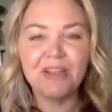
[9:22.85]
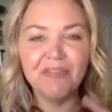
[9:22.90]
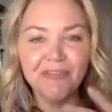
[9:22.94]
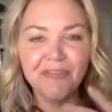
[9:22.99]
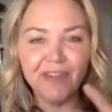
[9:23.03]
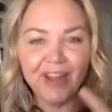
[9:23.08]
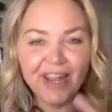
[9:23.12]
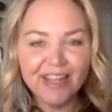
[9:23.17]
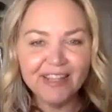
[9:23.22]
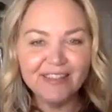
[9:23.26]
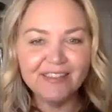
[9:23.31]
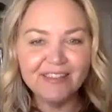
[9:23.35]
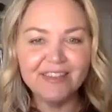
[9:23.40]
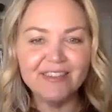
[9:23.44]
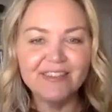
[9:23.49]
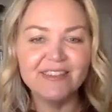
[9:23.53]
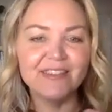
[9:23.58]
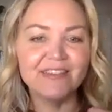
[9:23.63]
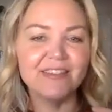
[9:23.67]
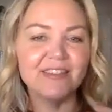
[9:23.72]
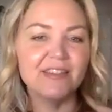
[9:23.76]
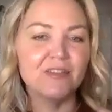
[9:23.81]

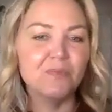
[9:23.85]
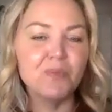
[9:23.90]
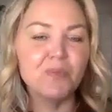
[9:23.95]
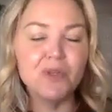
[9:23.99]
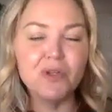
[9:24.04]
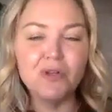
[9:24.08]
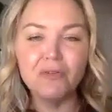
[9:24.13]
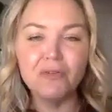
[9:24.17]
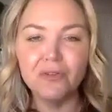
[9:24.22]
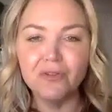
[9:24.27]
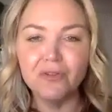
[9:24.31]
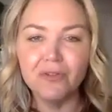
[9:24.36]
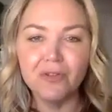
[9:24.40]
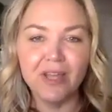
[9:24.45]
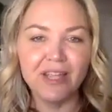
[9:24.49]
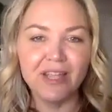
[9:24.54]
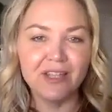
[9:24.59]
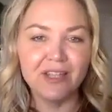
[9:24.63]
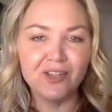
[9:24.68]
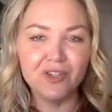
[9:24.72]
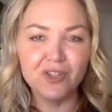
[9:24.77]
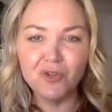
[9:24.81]
Frankincense is this beautiful,
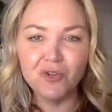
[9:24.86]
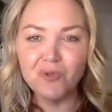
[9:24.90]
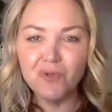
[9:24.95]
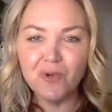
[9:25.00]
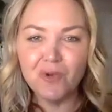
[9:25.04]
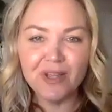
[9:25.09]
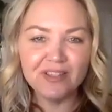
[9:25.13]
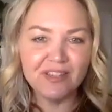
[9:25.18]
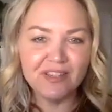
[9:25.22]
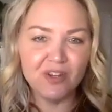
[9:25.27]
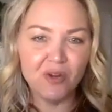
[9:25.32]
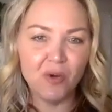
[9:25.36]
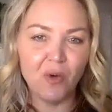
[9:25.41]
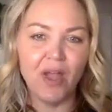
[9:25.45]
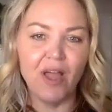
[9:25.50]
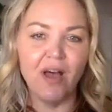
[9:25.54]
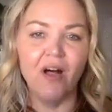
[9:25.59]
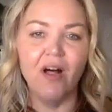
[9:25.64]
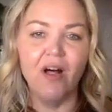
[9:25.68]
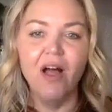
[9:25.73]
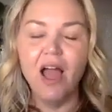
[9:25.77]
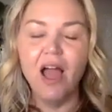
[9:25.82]
exquisite
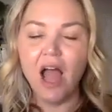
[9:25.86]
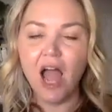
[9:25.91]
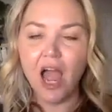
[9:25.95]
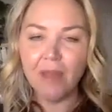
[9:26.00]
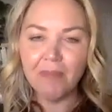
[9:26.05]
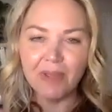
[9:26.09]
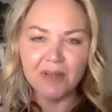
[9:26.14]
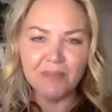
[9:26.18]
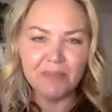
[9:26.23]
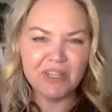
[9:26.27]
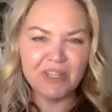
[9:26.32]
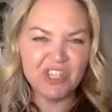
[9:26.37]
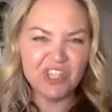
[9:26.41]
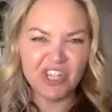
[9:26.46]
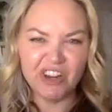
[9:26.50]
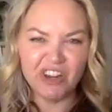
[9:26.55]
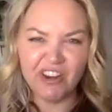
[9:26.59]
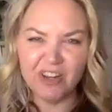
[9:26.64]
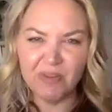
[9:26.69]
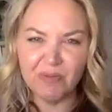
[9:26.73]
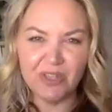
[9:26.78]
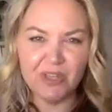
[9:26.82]
oil. I'm going to be
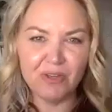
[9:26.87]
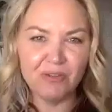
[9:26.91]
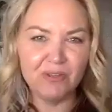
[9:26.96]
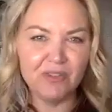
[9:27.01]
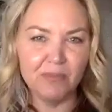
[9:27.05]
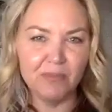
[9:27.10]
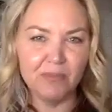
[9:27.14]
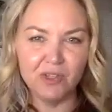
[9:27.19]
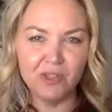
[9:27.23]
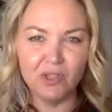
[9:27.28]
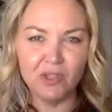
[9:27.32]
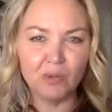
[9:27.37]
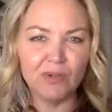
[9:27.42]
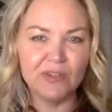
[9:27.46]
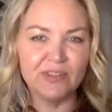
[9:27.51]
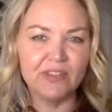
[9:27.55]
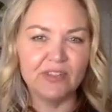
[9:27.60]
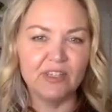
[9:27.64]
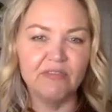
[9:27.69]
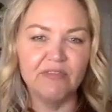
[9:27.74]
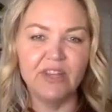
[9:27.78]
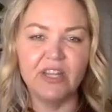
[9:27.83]
sharing with you some
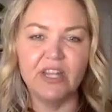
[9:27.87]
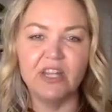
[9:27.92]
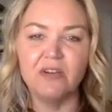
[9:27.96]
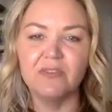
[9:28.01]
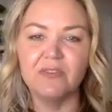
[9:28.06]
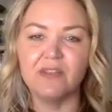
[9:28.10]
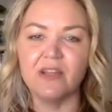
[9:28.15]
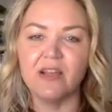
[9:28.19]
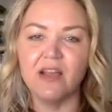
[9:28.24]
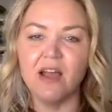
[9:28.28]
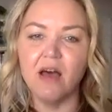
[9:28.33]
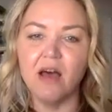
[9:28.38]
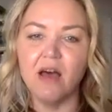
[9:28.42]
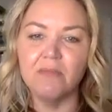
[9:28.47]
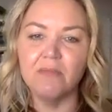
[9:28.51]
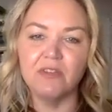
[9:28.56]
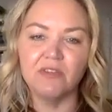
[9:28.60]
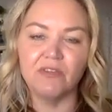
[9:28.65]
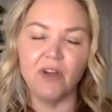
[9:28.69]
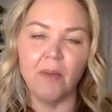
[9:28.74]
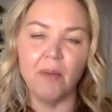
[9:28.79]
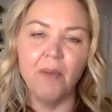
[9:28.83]
sourcing videos. It
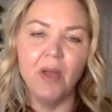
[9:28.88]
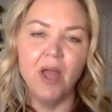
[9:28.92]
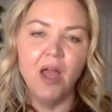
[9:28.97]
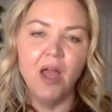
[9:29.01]
comes from